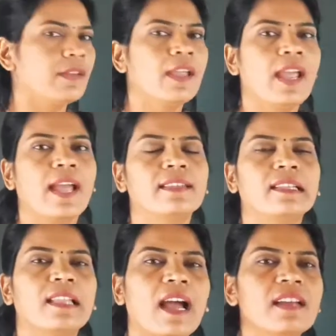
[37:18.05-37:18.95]
And the
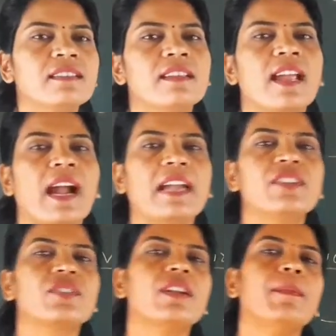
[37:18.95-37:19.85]
last
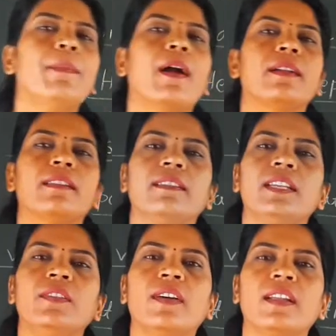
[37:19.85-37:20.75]
additional part is
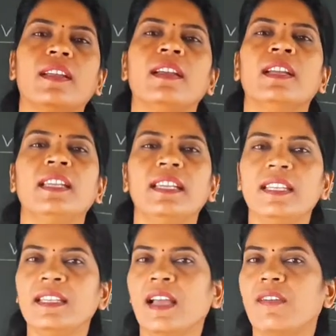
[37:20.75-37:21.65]
given
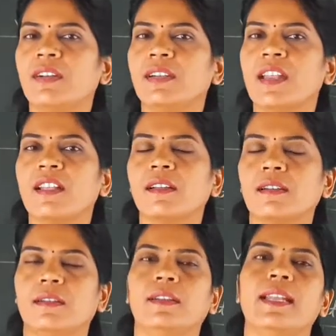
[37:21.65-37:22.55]
in our
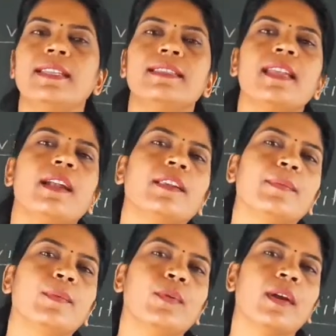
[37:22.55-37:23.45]
NCERT
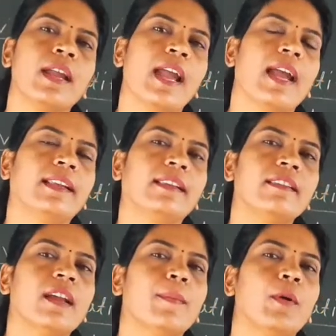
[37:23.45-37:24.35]
book, and it is
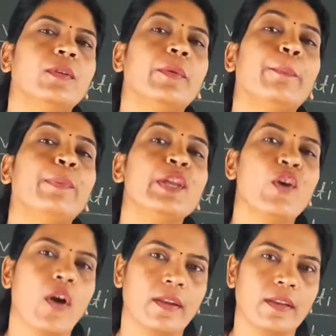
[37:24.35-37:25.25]
about the
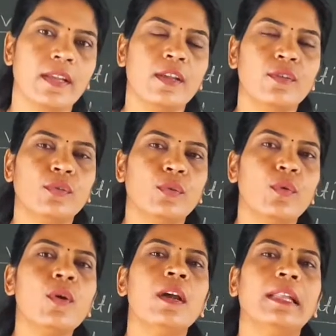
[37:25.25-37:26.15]
prion. So
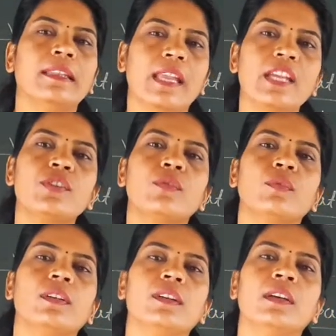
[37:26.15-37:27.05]
next to
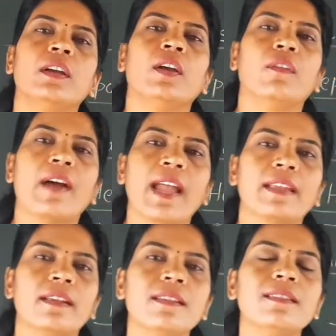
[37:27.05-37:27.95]
the
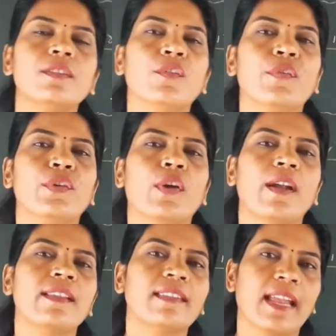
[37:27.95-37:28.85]
virus,
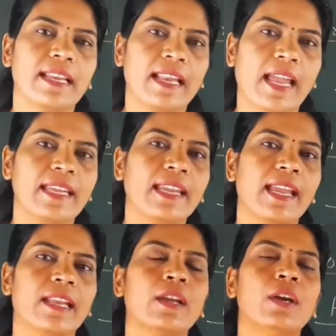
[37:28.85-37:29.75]
viroids and lichen,
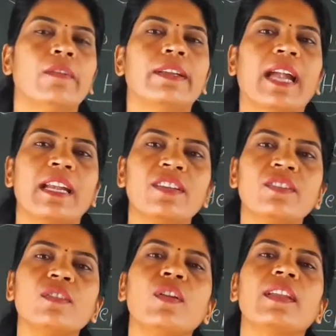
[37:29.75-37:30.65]
one additional
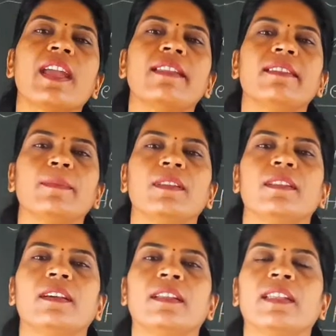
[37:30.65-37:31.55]
organism is there
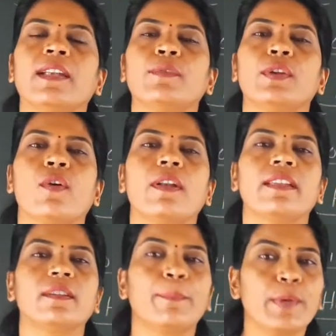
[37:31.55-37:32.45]
that we call as a
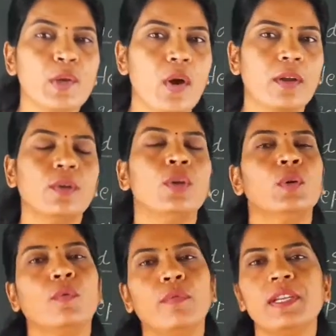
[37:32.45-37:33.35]
prion,
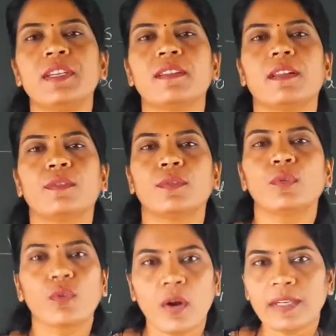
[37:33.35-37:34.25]
which is also
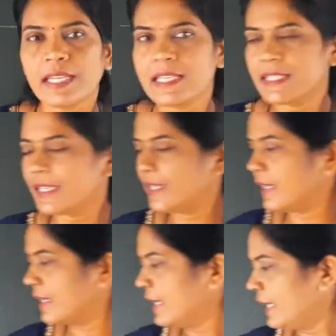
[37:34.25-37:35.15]
not considered
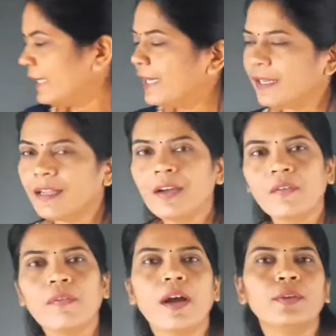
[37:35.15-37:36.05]
in
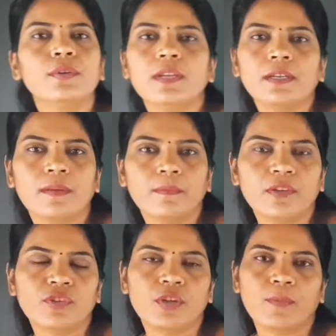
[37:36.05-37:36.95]
5 kingdom
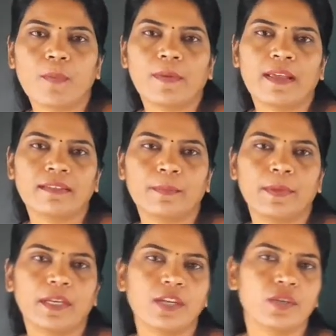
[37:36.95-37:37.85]
system of
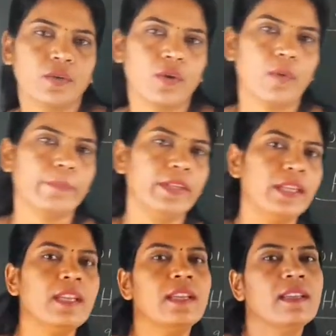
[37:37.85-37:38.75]
classification of the
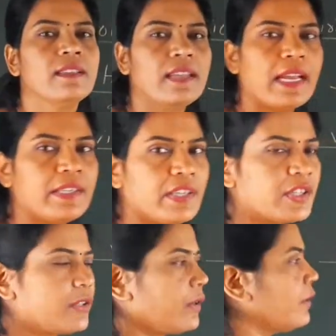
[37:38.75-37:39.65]
scientist
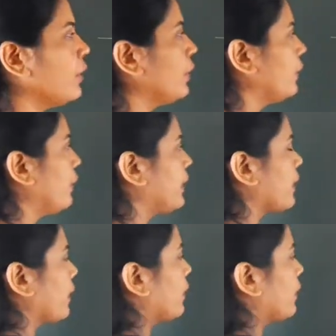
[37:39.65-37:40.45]
Whittaker.